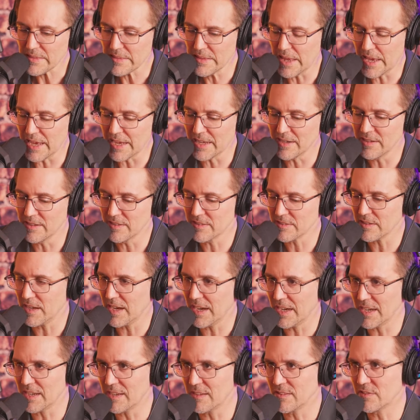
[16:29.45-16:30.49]
and
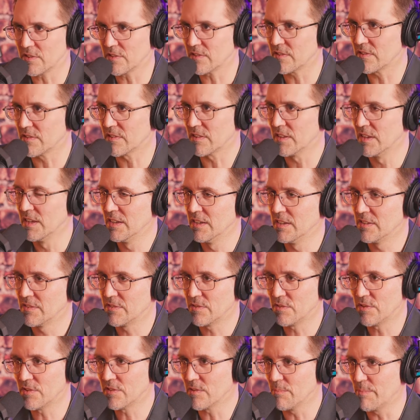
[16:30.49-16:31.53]
I just, as
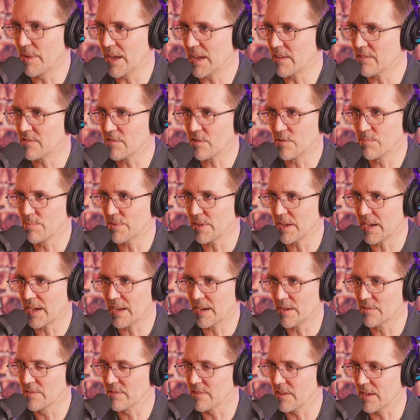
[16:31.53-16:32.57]
soon as the band started playing,
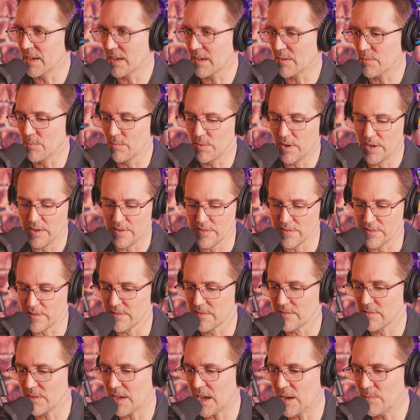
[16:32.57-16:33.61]
I was like, when is
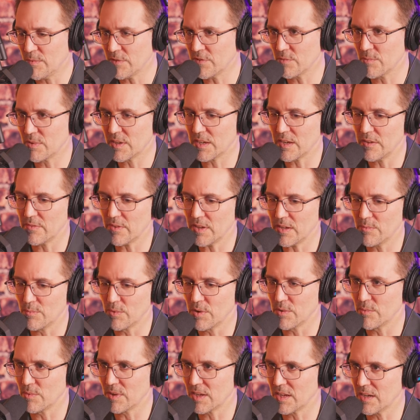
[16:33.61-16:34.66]
this? How much are we giving?
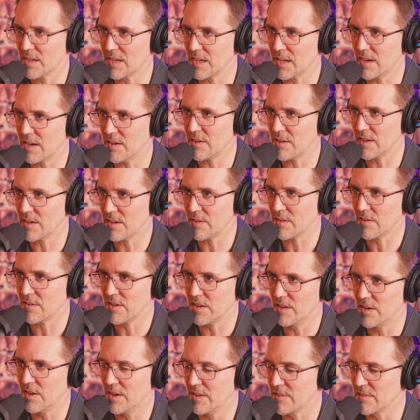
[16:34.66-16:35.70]
When are we going to get out of here? You
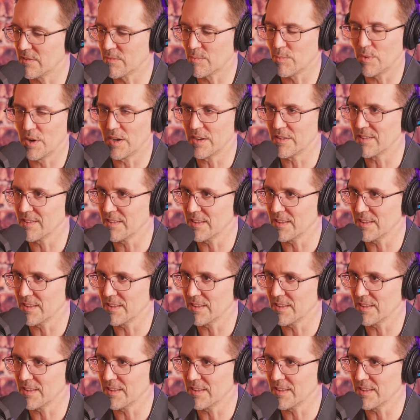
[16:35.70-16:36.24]
know, I just wanted to